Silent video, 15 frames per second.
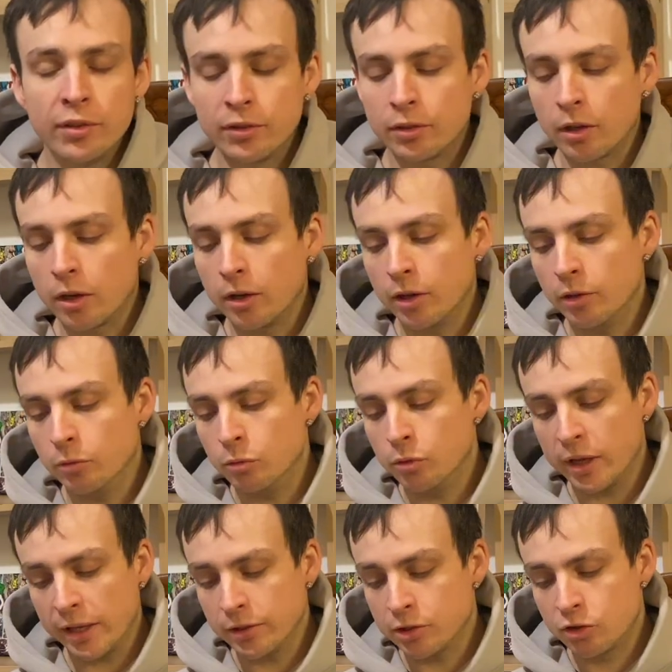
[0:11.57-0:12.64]
So we'll
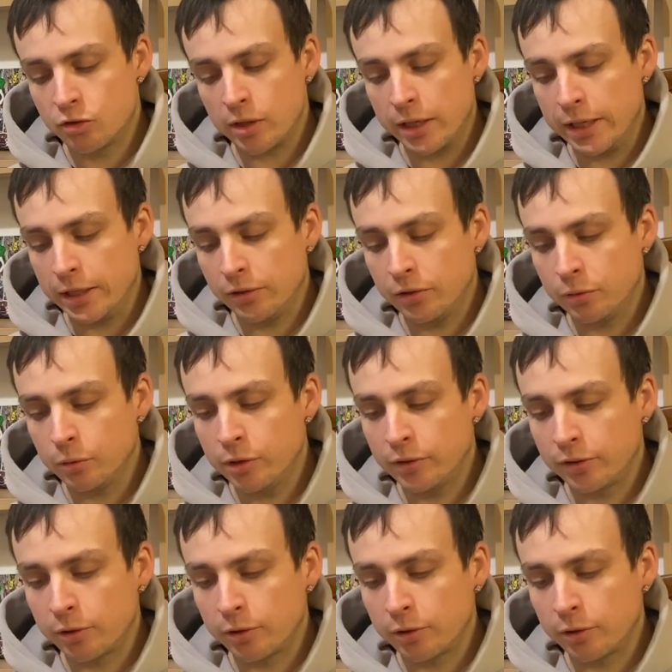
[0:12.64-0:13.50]
get straight into it.